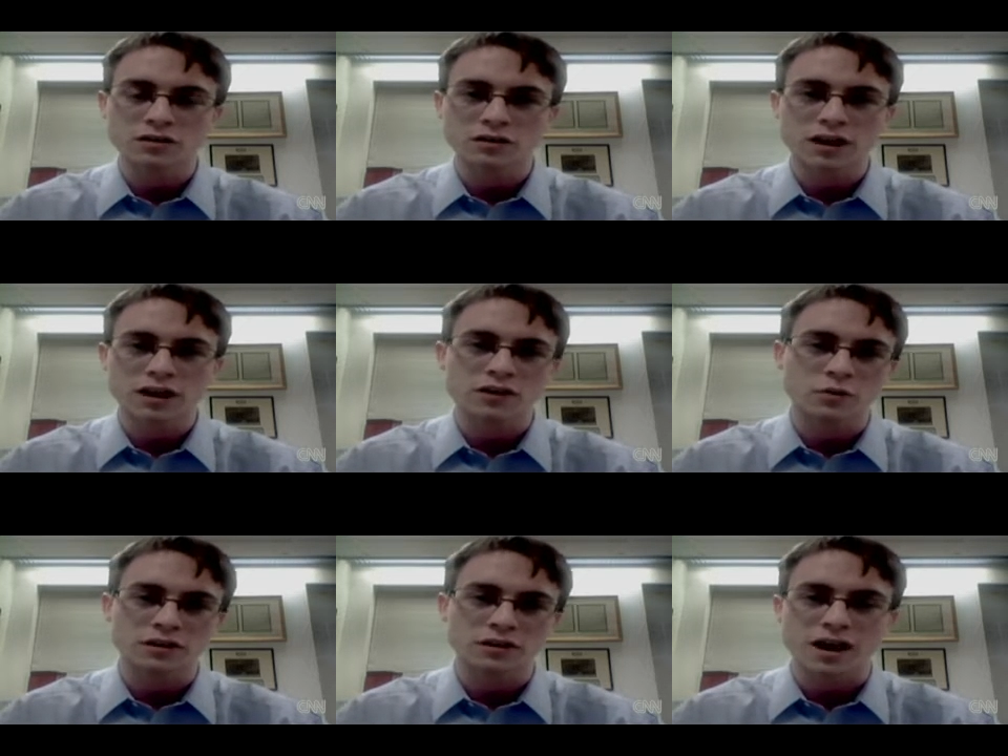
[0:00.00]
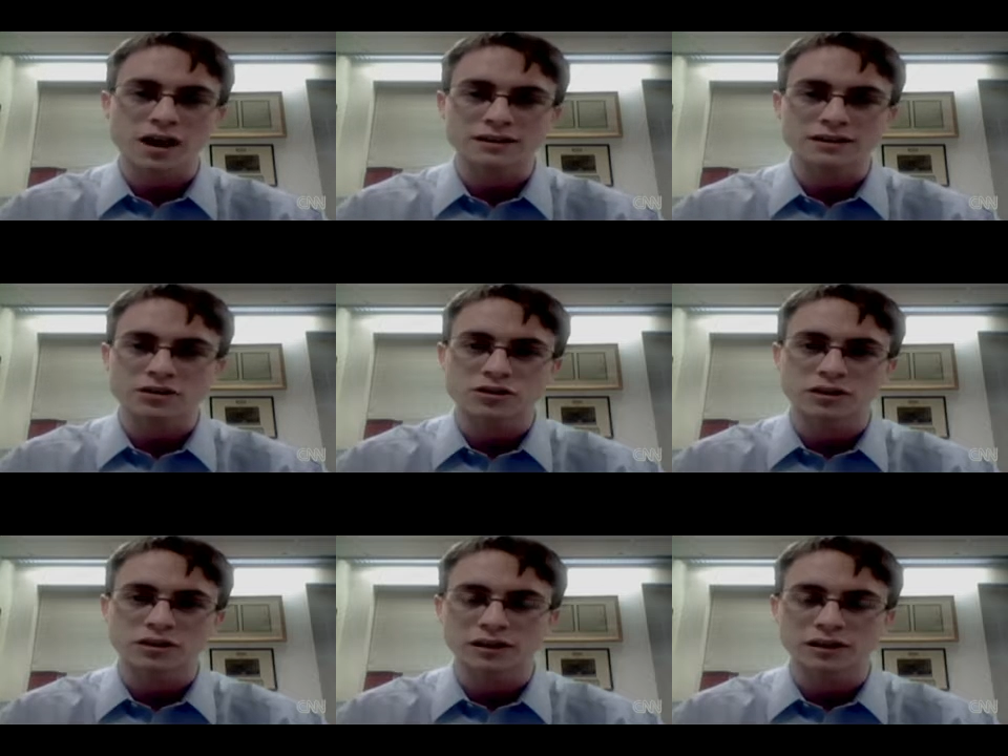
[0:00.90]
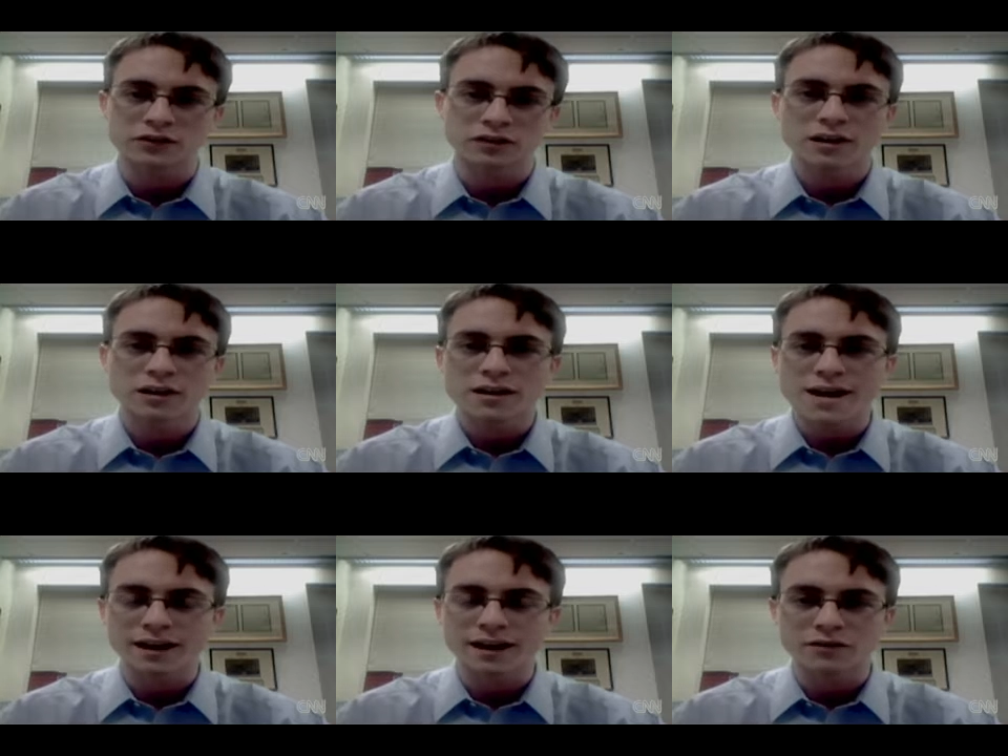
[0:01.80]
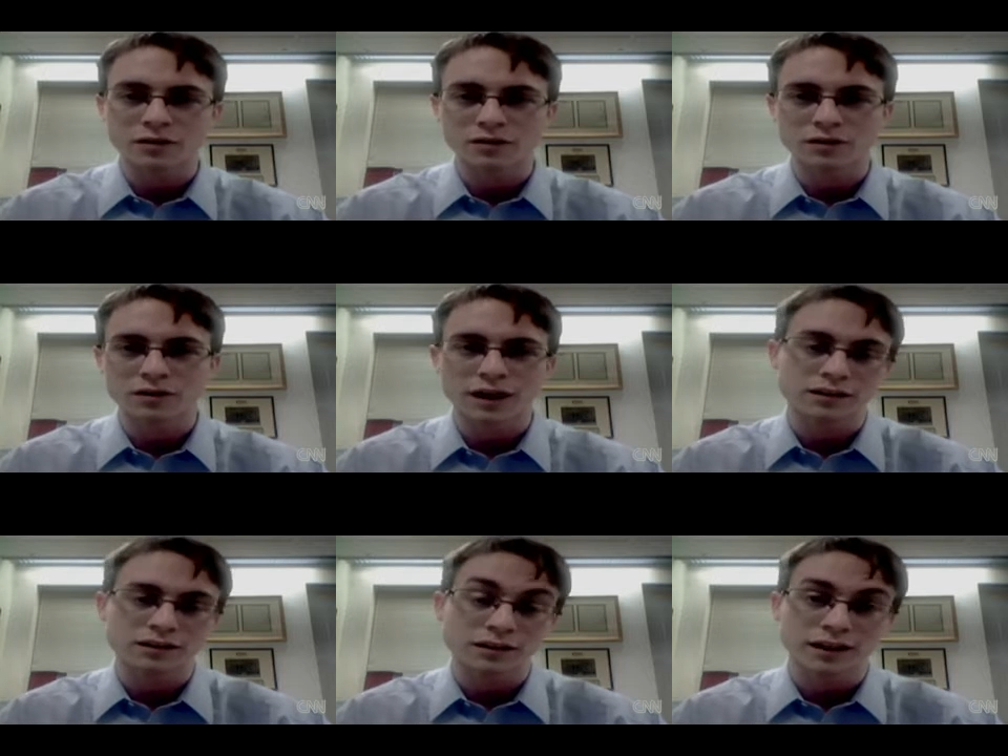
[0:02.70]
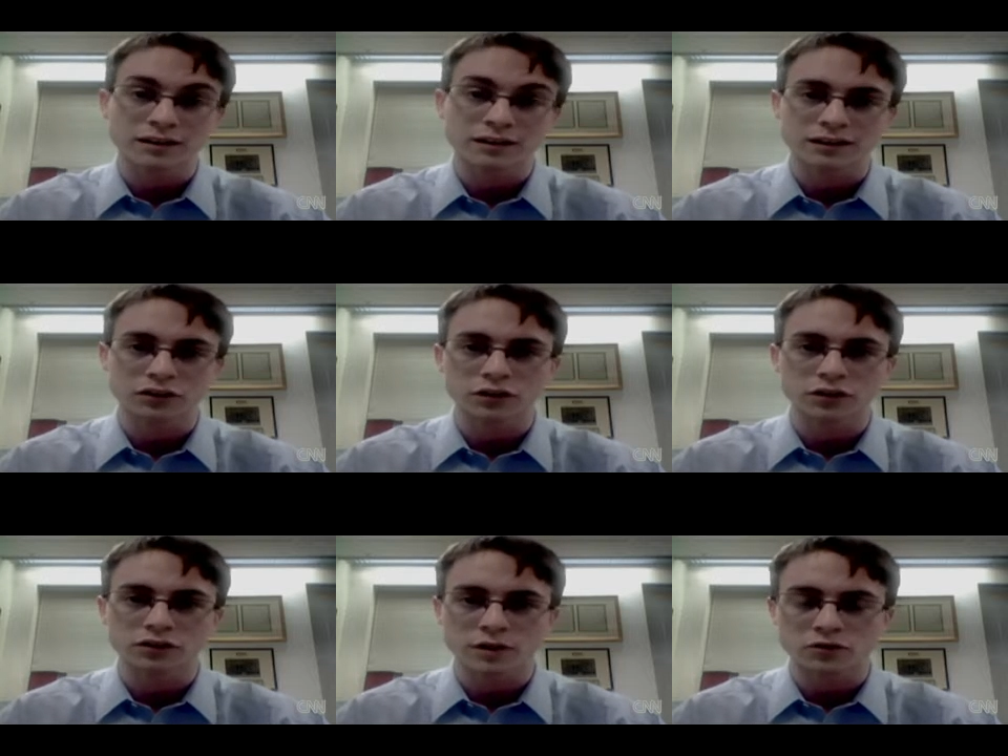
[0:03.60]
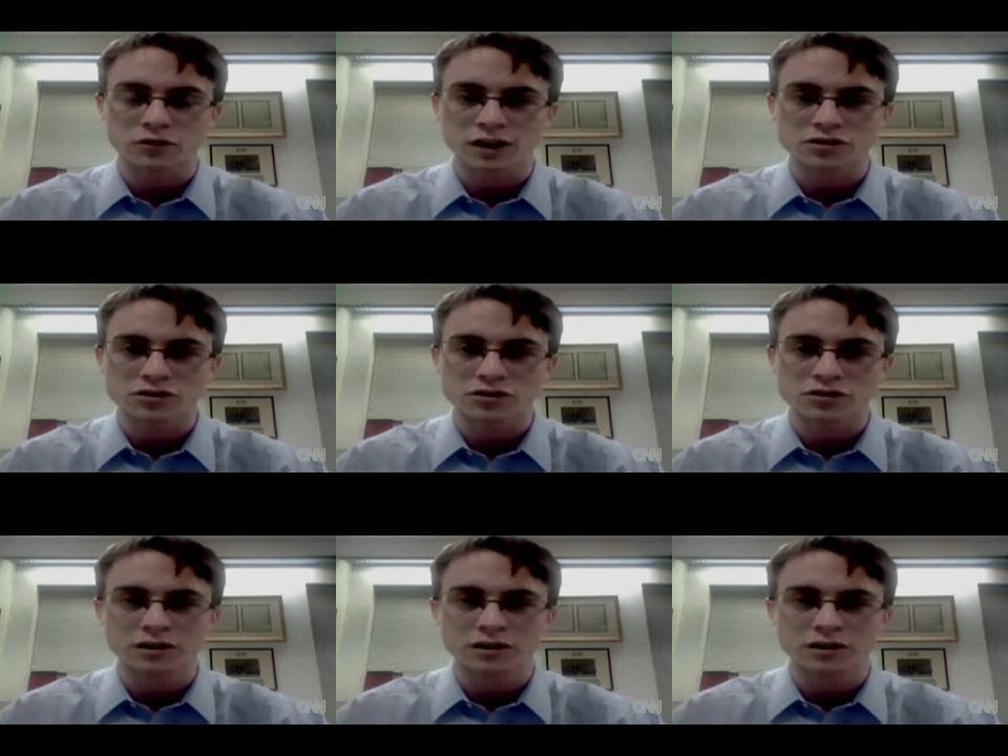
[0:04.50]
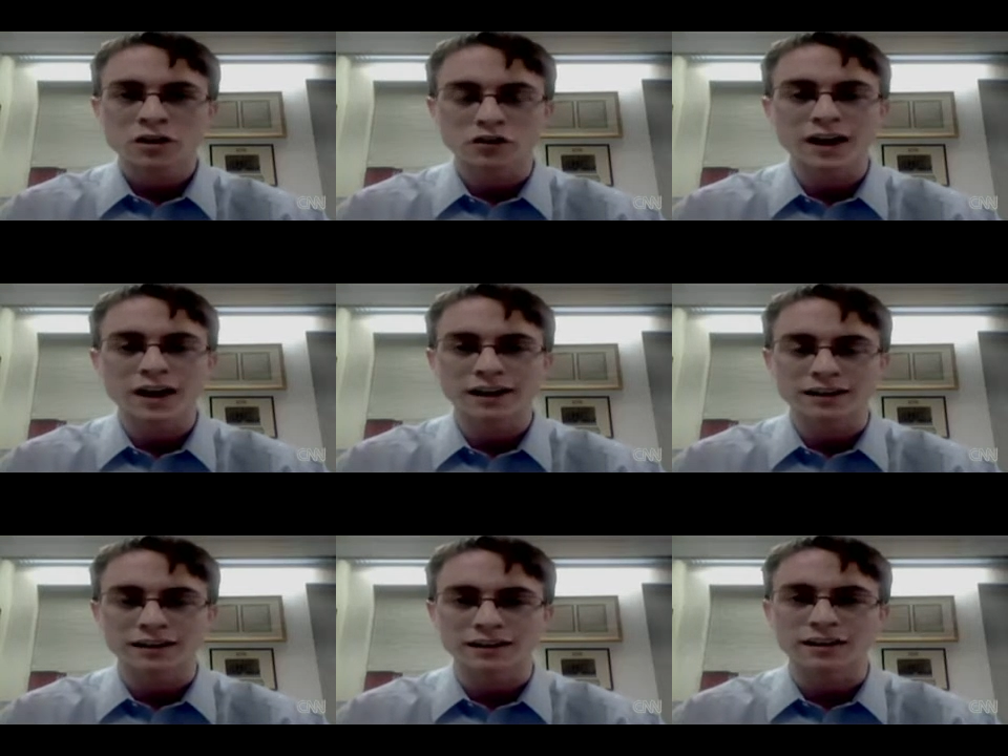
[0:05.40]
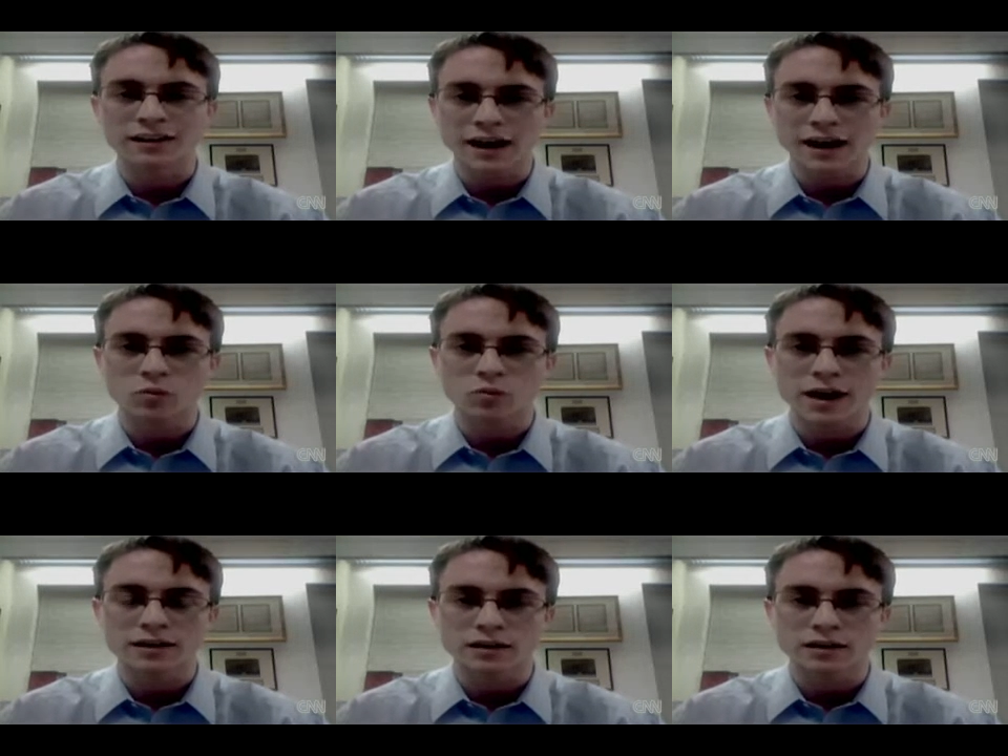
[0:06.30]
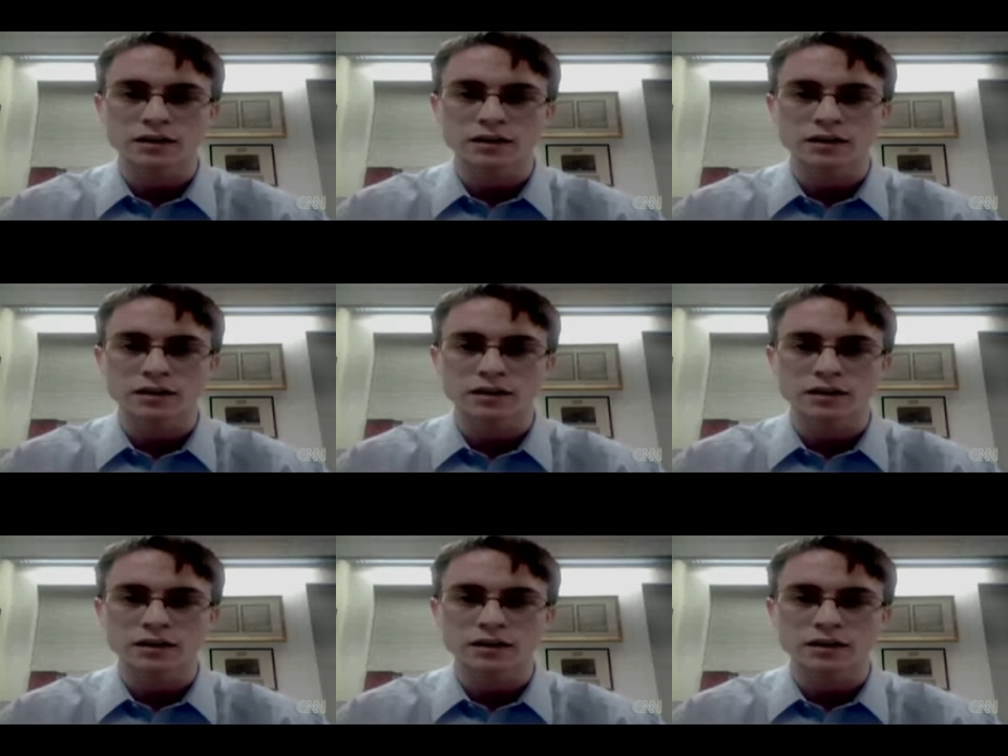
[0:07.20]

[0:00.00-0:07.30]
carries with it a connotation that is negative and like he likely thinks it hurts his reputation. So if I had to guess, I'd say that's why mm. he